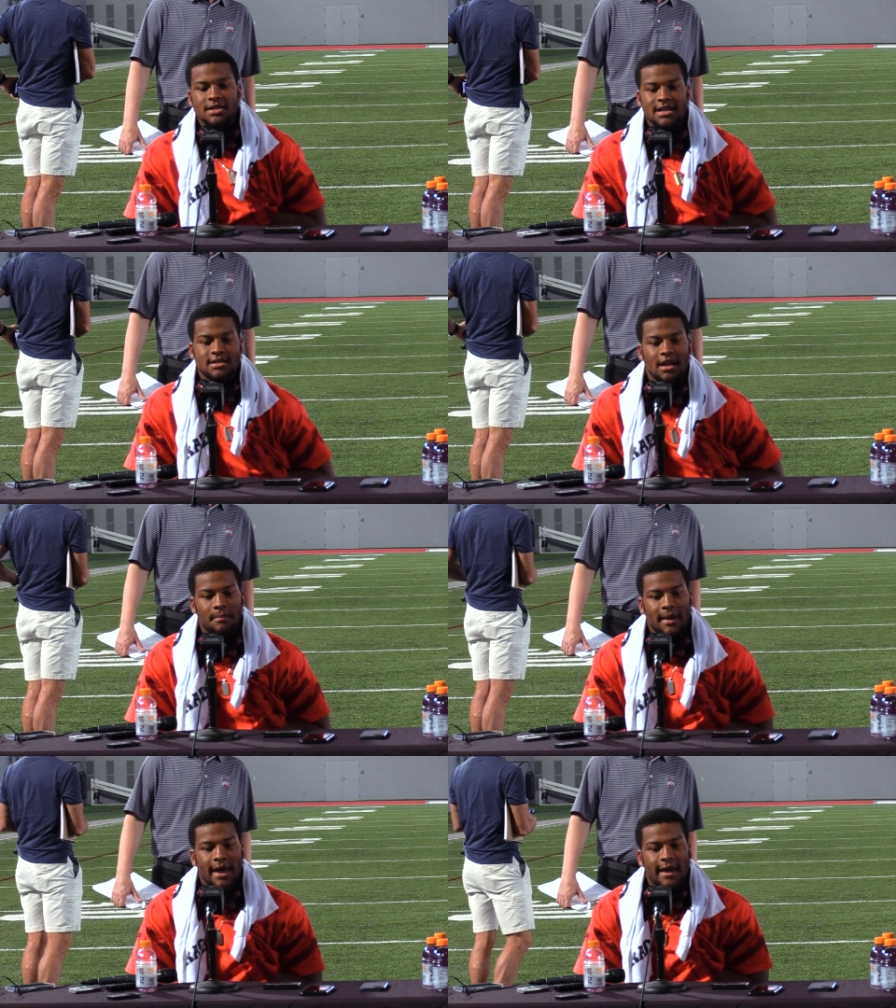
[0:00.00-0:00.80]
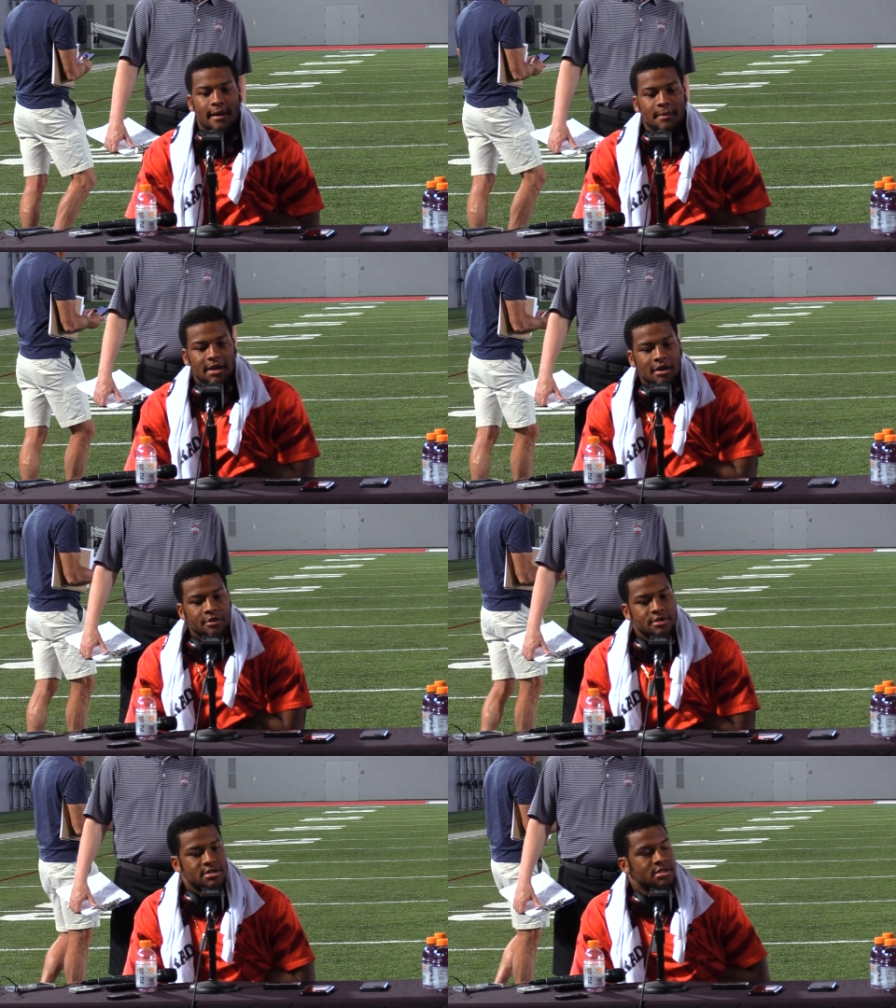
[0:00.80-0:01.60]
It's actually not bad. I mean, I
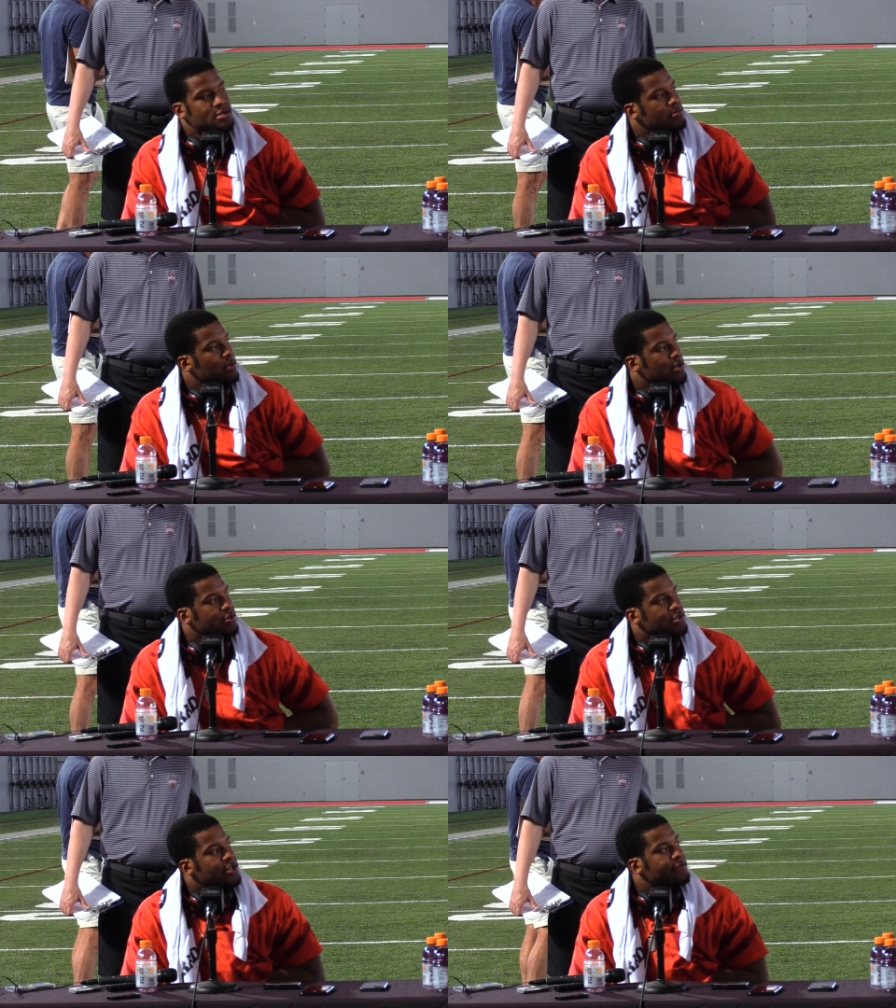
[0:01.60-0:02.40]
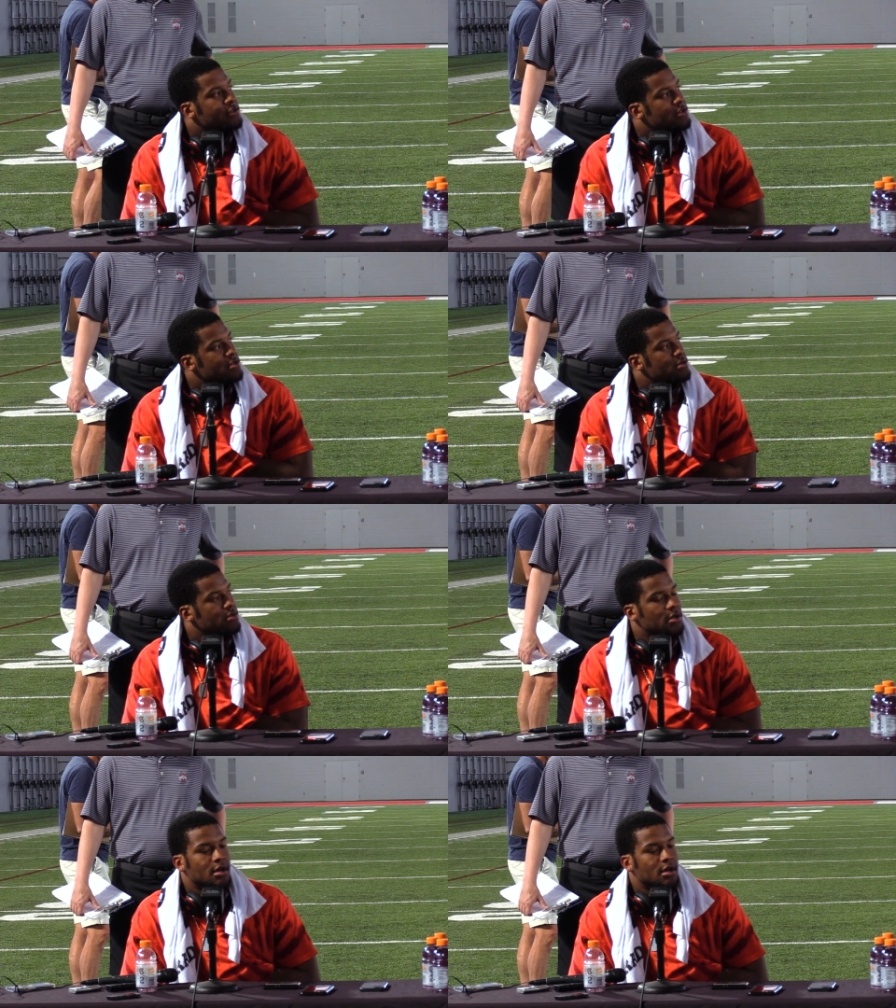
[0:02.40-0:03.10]
know the system. I know the defense.